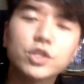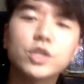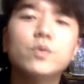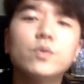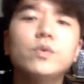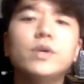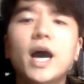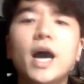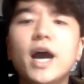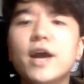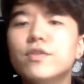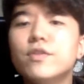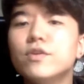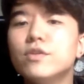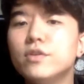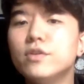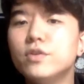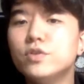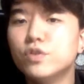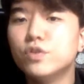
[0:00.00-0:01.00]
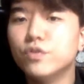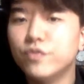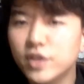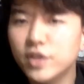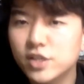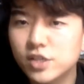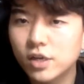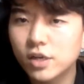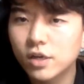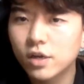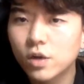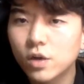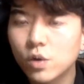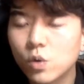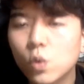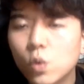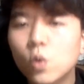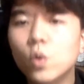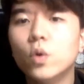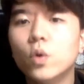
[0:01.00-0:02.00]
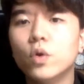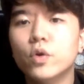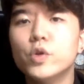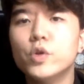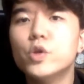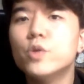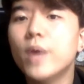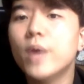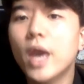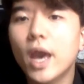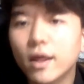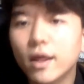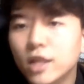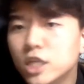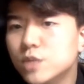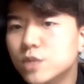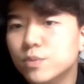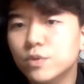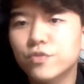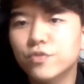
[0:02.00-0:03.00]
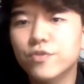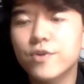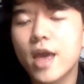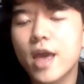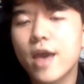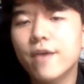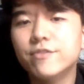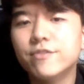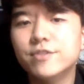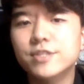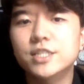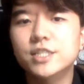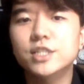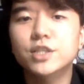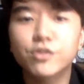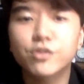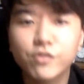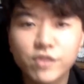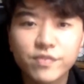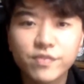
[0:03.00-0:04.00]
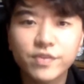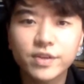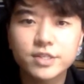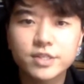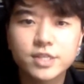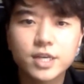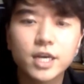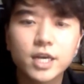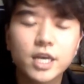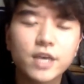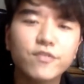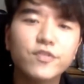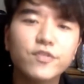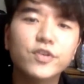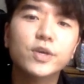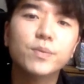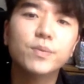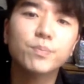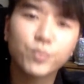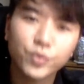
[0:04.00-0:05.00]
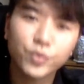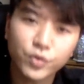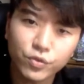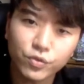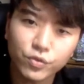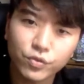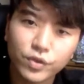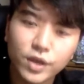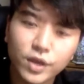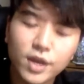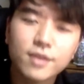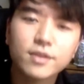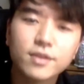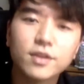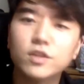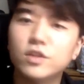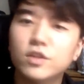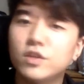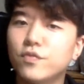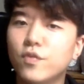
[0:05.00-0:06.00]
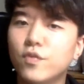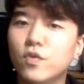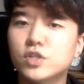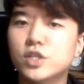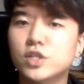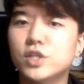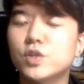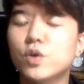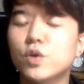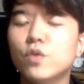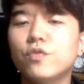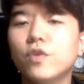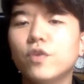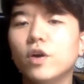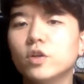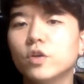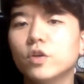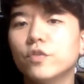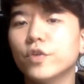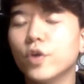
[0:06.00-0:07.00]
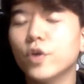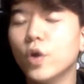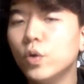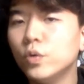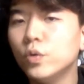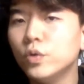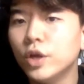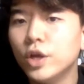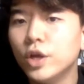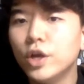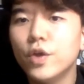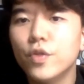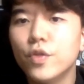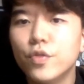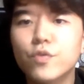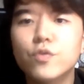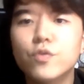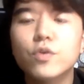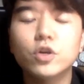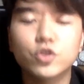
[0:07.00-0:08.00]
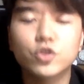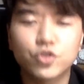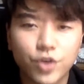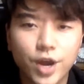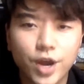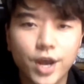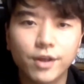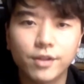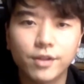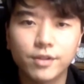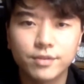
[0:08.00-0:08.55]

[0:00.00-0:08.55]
you will either lose your visa or you'll be eligible for an F6-3 visa if you can prove that the divorce is no fault of your own through a trial.